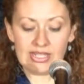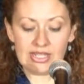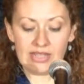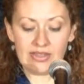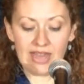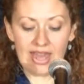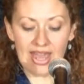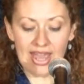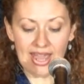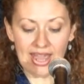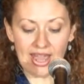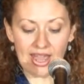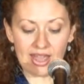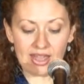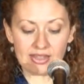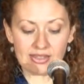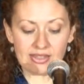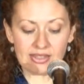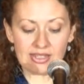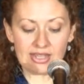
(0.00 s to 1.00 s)
to the
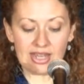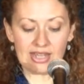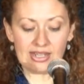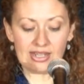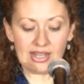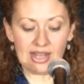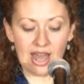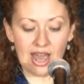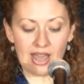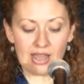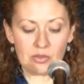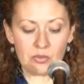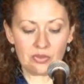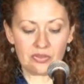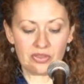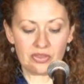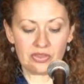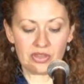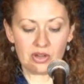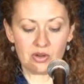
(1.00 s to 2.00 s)
hands and lie
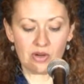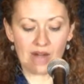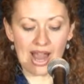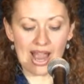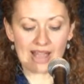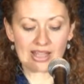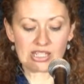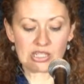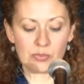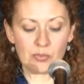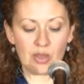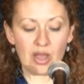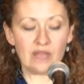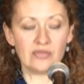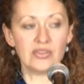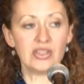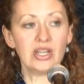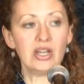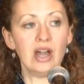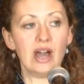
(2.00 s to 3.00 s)
within the grasp
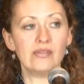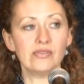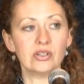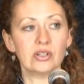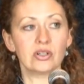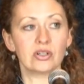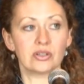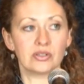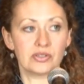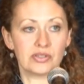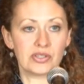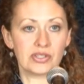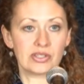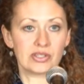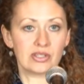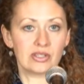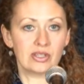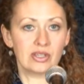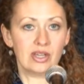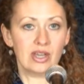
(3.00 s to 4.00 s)
of the
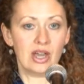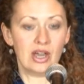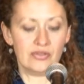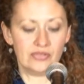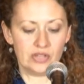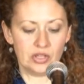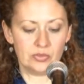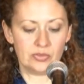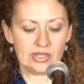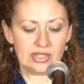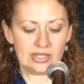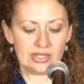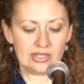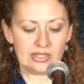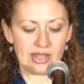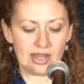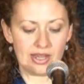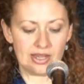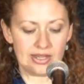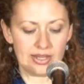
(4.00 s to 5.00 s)
governors of human
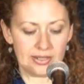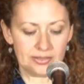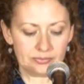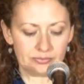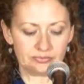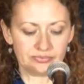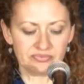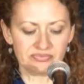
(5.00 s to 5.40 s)
society.